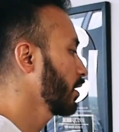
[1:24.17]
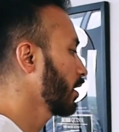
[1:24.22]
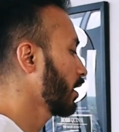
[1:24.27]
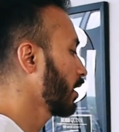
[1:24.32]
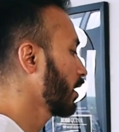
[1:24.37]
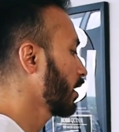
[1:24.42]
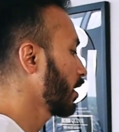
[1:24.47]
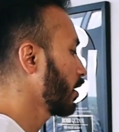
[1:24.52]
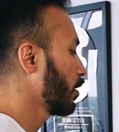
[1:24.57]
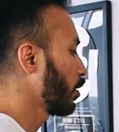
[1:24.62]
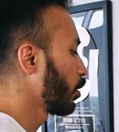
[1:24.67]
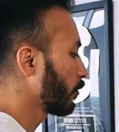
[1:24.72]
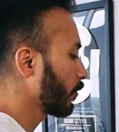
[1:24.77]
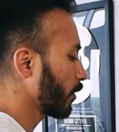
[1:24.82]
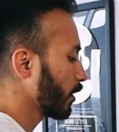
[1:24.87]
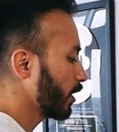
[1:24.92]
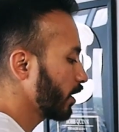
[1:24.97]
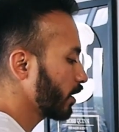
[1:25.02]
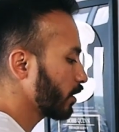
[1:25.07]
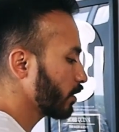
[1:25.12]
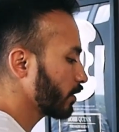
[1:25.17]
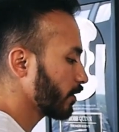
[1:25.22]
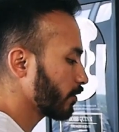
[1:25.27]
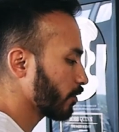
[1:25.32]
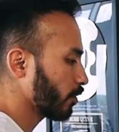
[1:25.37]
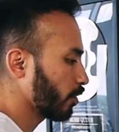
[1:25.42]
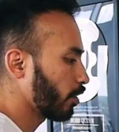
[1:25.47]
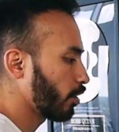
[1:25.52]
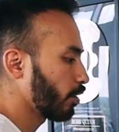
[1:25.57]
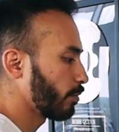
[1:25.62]
Over here, these
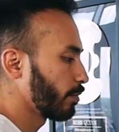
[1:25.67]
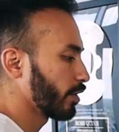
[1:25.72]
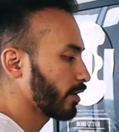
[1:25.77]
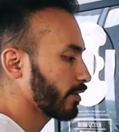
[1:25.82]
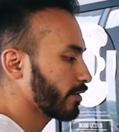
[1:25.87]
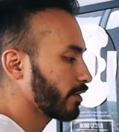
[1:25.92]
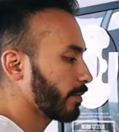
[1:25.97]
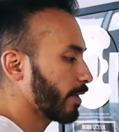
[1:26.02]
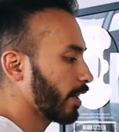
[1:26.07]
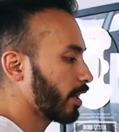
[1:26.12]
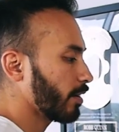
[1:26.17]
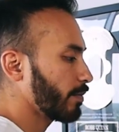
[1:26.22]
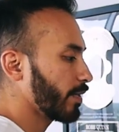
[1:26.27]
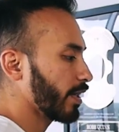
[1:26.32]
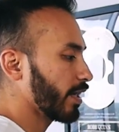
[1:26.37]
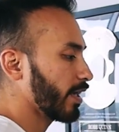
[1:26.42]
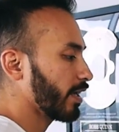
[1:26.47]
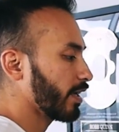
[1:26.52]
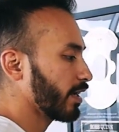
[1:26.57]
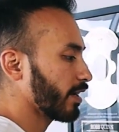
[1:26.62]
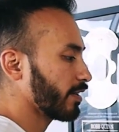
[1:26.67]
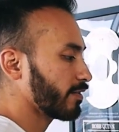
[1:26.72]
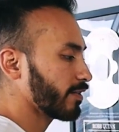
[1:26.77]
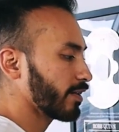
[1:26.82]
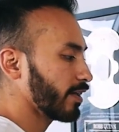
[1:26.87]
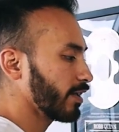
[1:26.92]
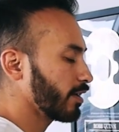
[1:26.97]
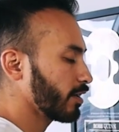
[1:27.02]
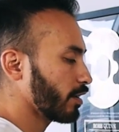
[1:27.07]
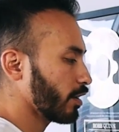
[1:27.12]
are all books about being a
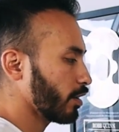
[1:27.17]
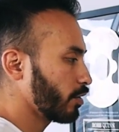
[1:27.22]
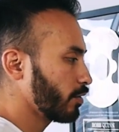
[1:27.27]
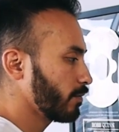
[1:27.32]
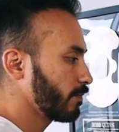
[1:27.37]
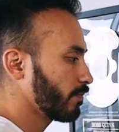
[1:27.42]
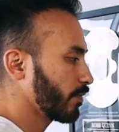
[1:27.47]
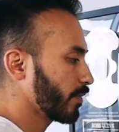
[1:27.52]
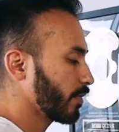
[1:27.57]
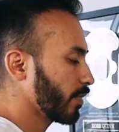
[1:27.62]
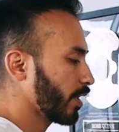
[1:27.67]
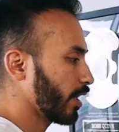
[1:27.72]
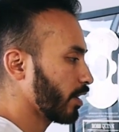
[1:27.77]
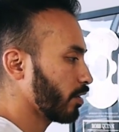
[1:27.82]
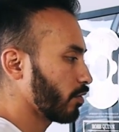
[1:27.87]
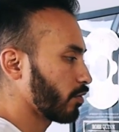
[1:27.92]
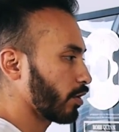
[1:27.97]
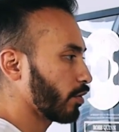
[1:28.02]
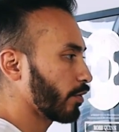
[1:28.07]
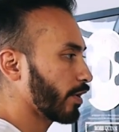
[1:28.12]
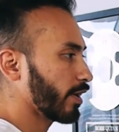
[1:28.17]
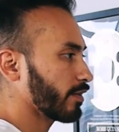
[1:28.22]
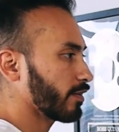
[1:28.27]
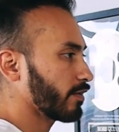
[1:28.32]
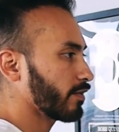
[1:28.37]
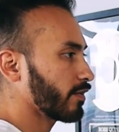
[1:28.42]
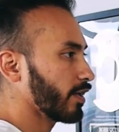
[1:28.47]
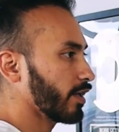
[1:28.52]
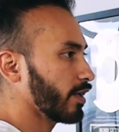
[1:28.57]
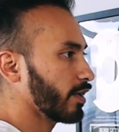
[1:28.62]
CEO and growing as a
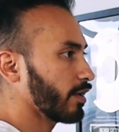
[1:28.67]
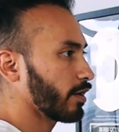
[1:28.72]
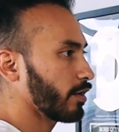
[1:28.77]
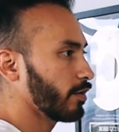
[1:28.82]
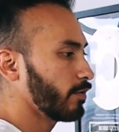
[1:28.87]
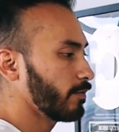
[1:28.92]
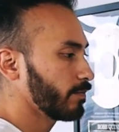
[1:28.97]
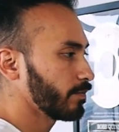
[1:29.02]
CEO.